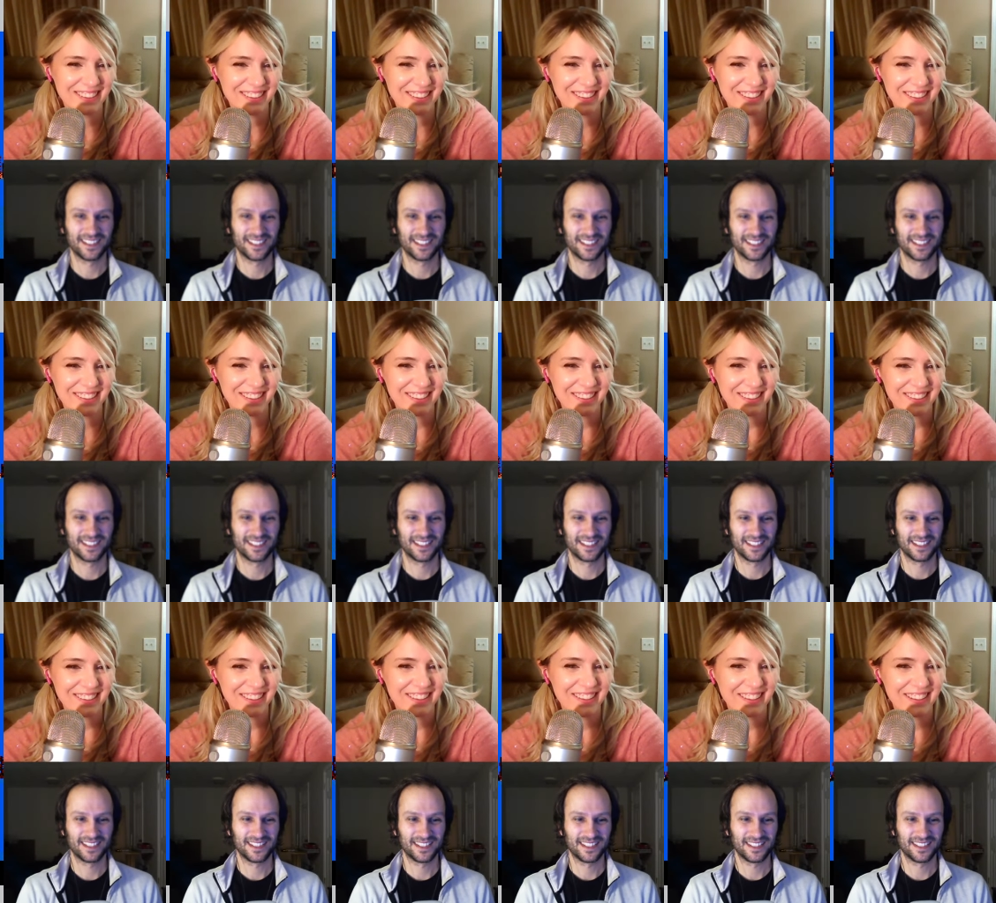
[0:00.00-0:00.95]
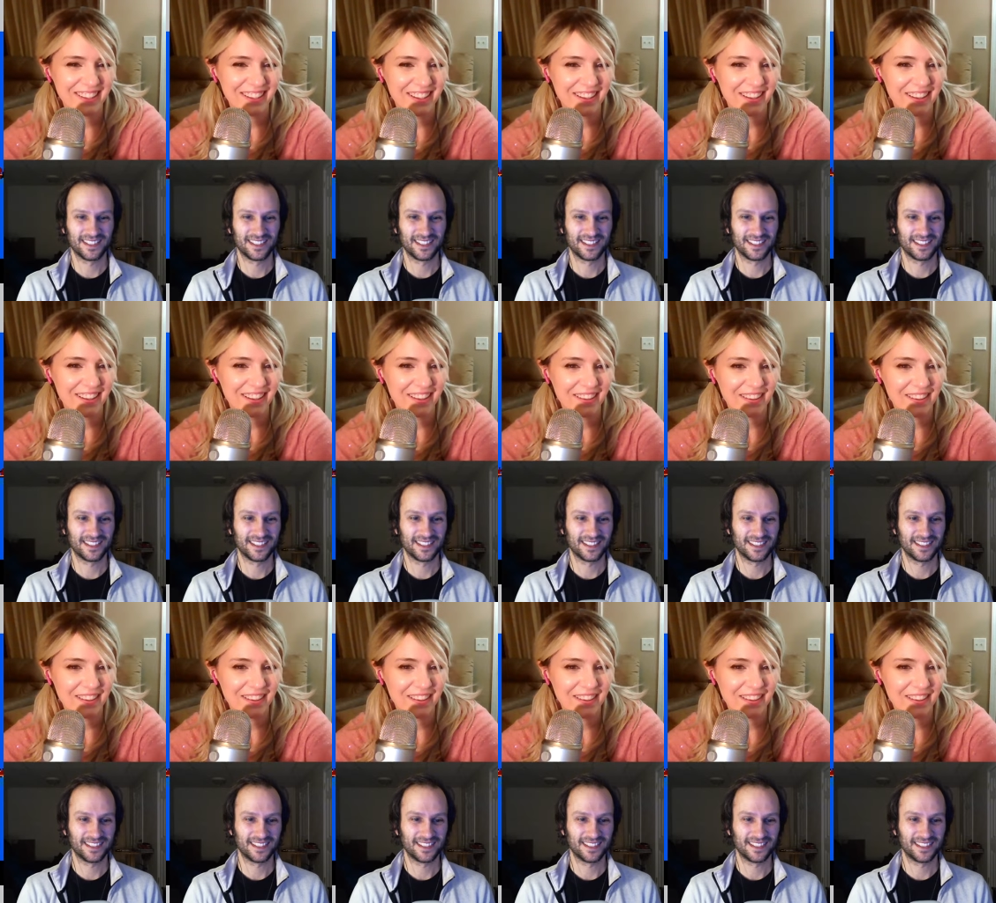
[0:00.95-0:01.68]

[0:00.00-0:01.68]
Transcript: Nobody speaks.